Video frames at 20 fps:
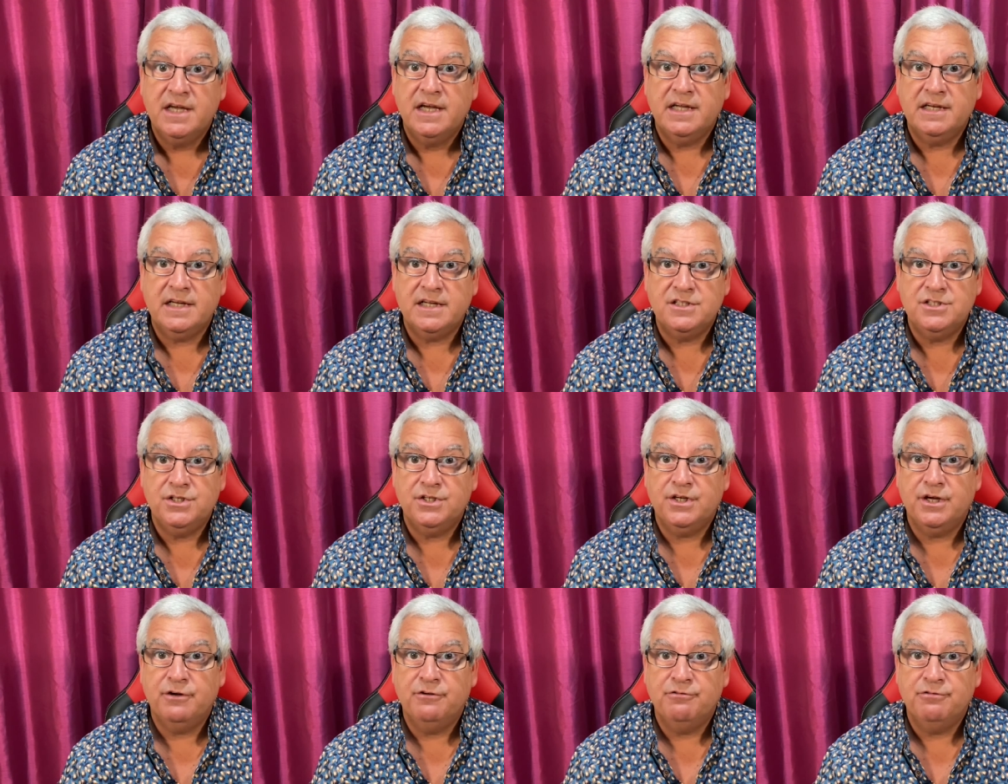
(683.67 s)
And as you
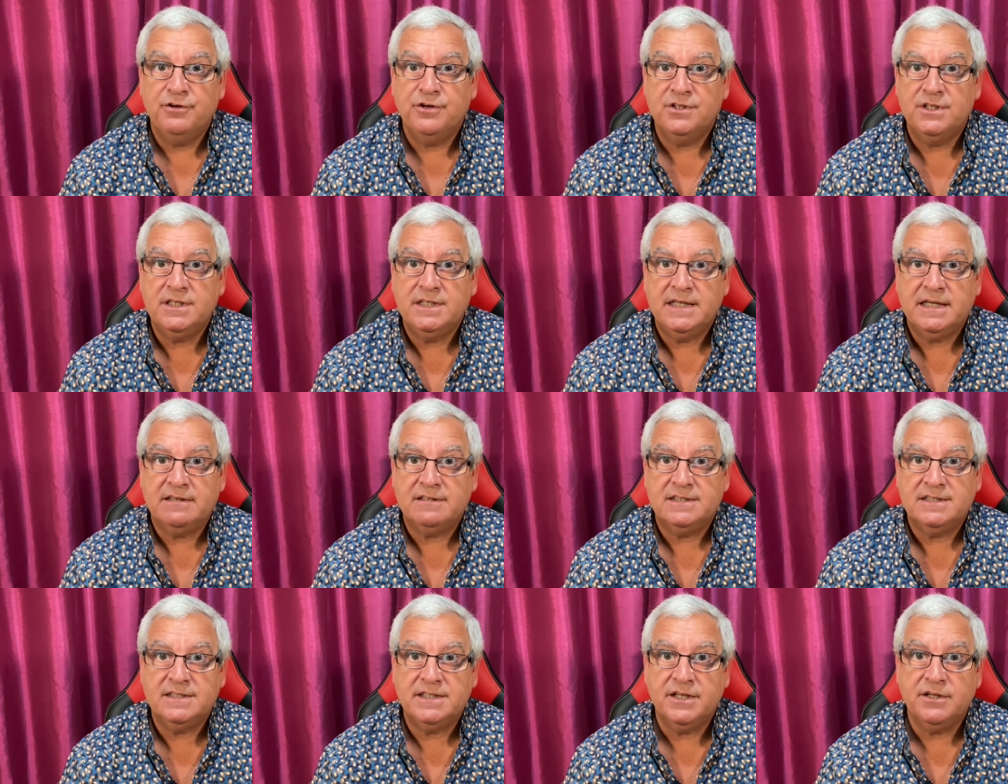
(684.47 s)
go further
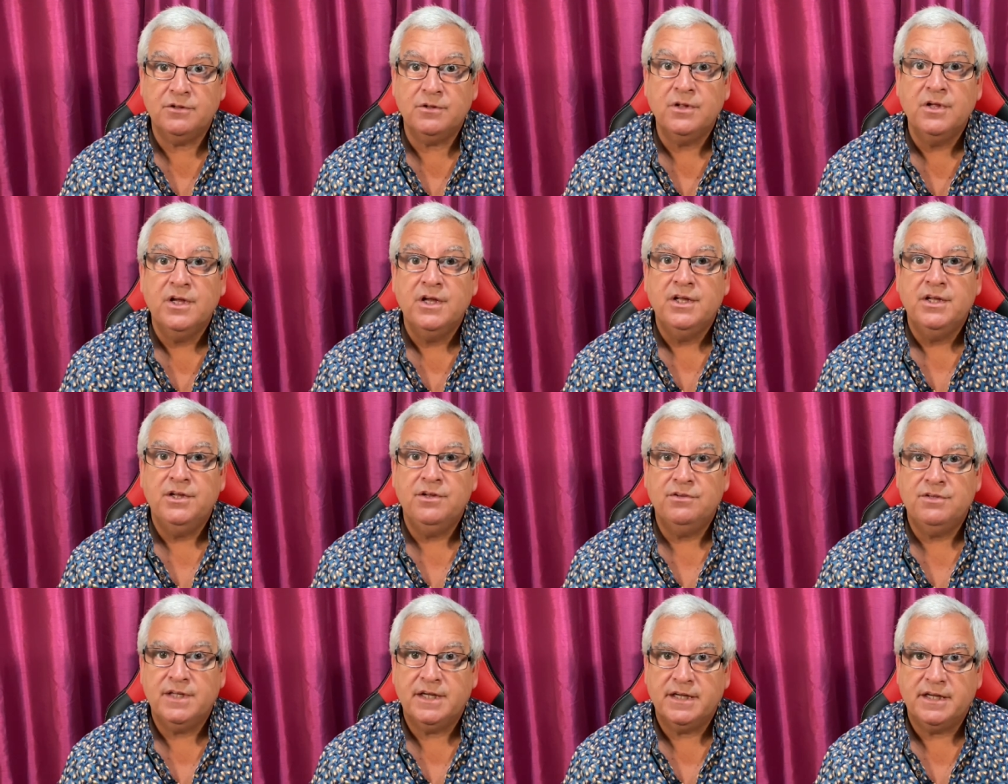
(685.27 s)
down still,
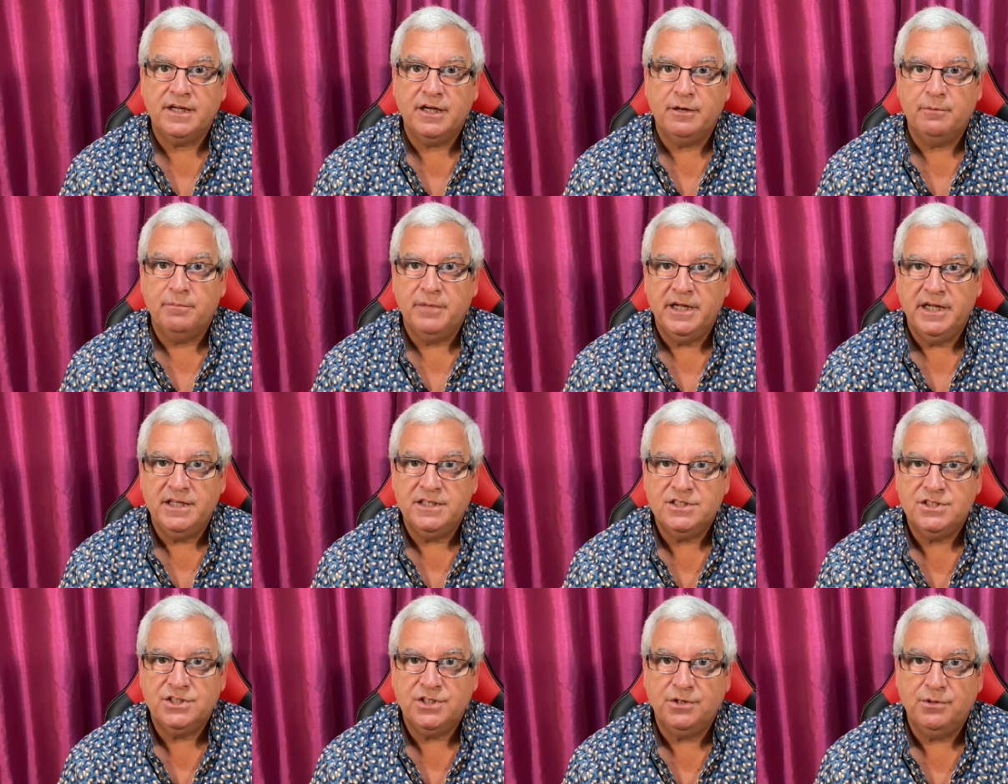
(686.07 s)
you then come
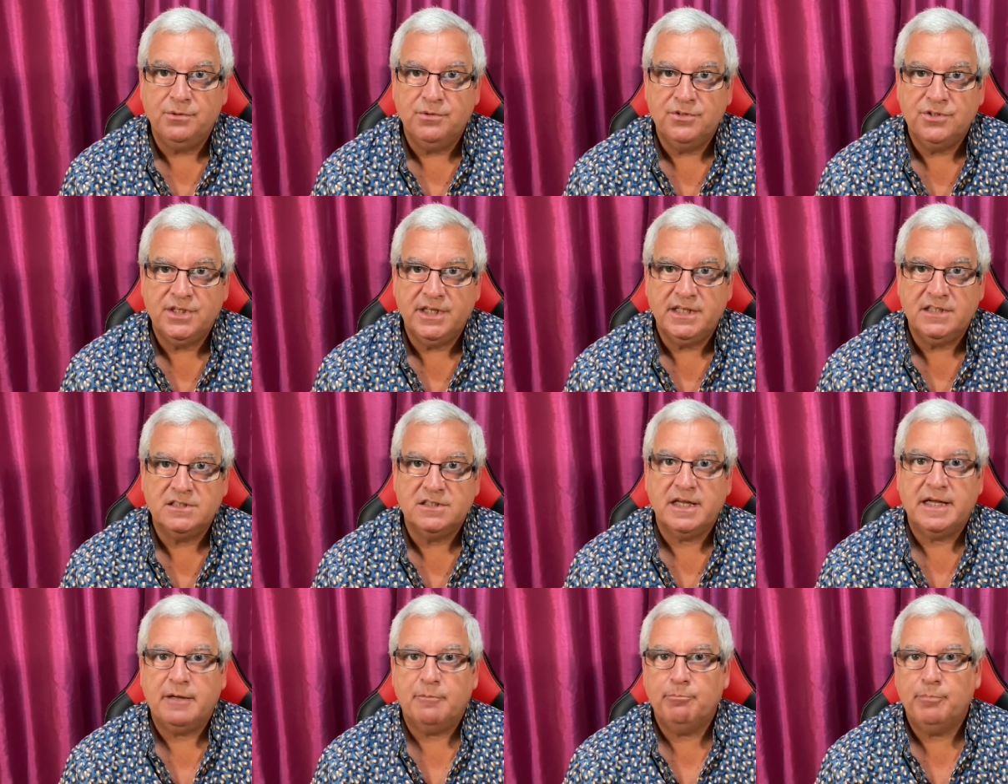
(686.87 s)
into things
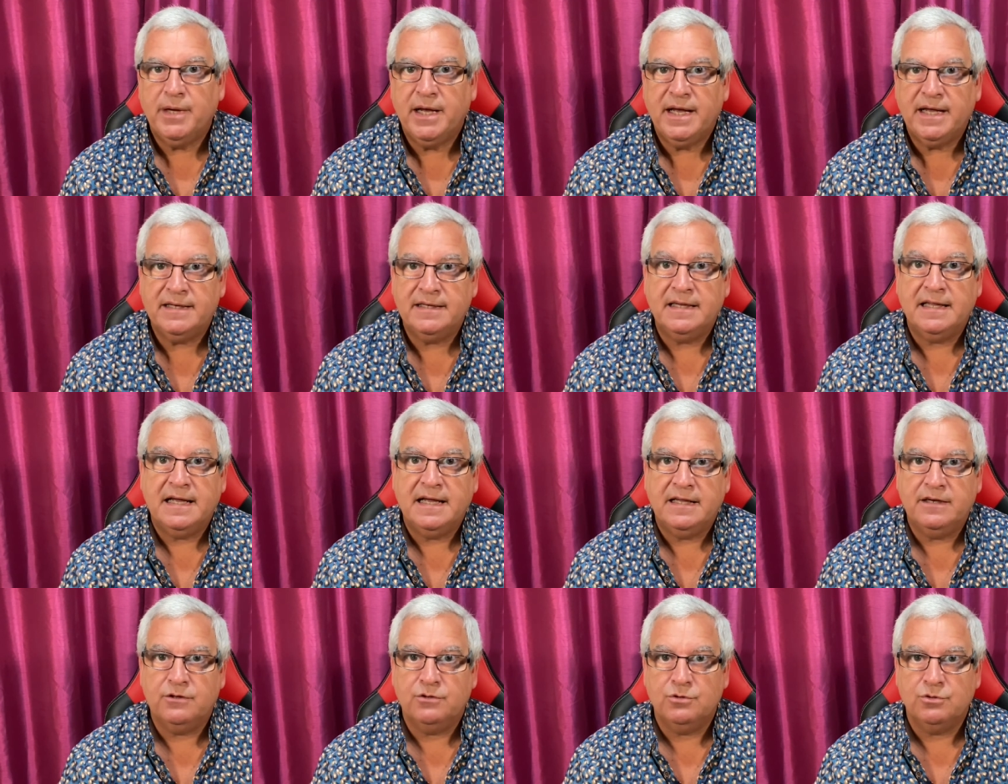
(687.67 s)
like pan
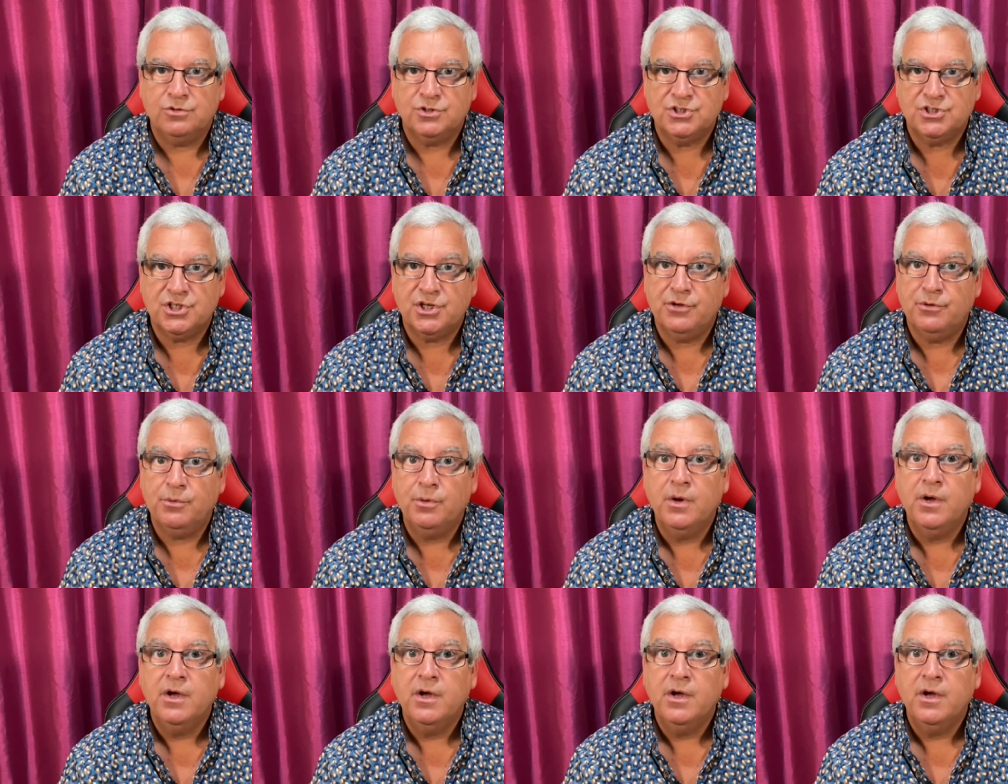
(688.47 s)
and also